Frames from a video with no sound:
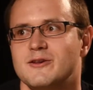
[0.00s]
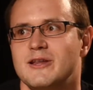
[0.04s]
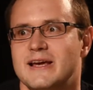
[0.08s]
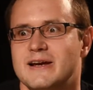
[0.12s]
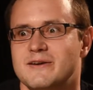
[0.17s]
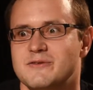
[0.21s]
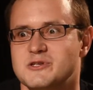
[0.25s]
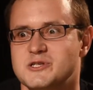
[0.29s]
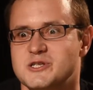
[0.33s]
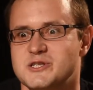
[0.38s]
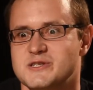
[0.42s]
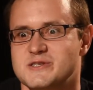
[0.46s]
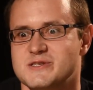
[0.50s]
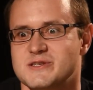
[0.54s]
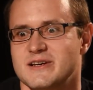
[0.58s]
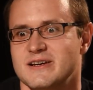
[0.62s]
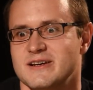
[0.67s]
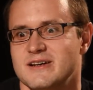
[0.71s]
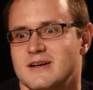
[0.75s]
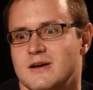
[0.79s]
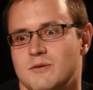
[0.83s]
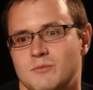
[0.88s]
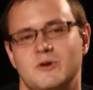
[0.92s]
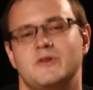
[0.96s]
languages,
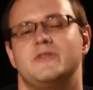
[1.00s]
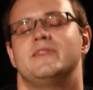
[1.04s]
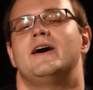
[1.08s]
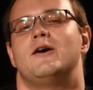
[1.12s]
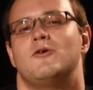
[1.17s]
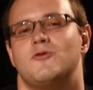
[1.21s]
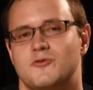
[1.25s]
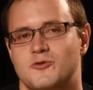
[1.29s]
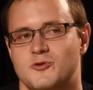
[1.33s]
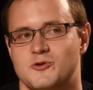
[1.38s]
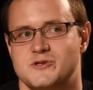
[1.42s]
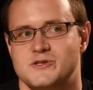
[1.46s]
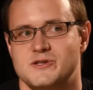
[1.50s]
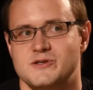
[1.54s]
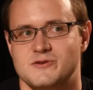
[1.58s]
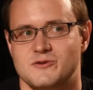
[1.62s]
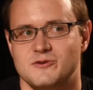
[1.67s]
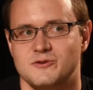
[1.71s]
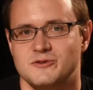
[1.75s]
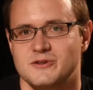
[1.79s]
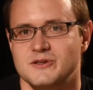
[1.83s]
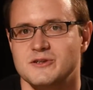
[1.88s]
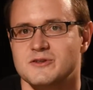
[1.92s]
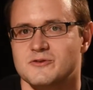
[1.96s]
but now of course it's
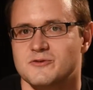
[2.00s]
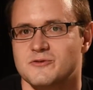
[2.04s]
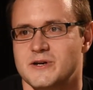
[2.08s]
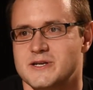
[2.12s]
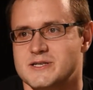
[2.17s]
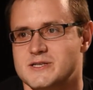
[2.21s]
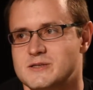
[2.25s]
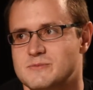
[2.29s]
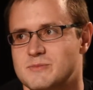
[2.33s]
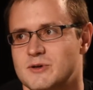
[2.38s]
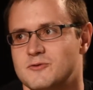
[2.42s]
called interfaces.